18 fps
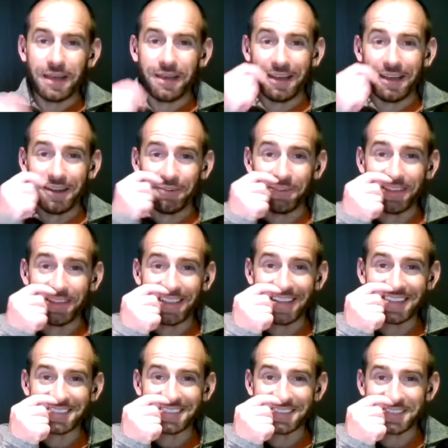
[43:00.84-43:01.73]
I
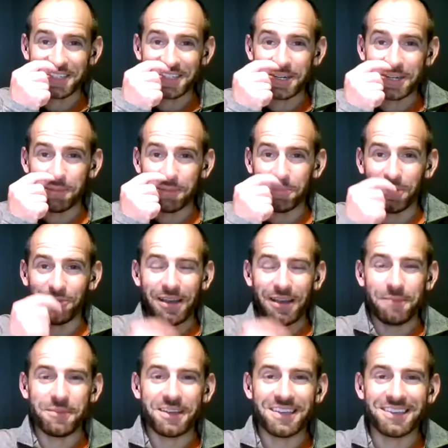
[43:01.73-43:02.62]
realize there's a couple of
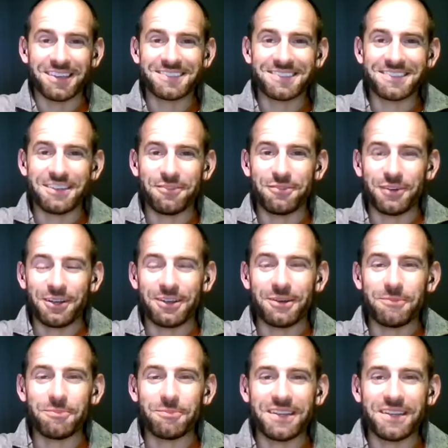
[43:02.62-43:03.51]
Amiqus different
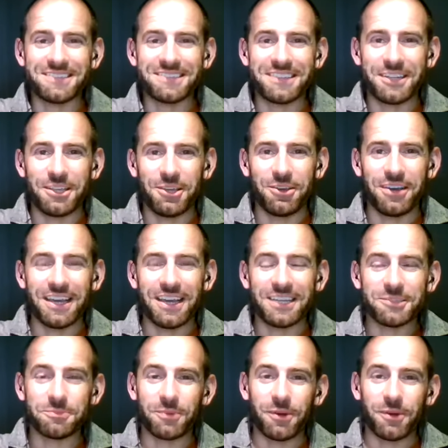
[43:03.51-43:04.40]
companies in the
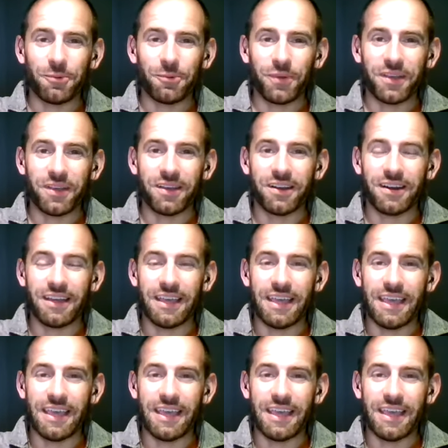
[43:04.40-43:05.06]
US, but we are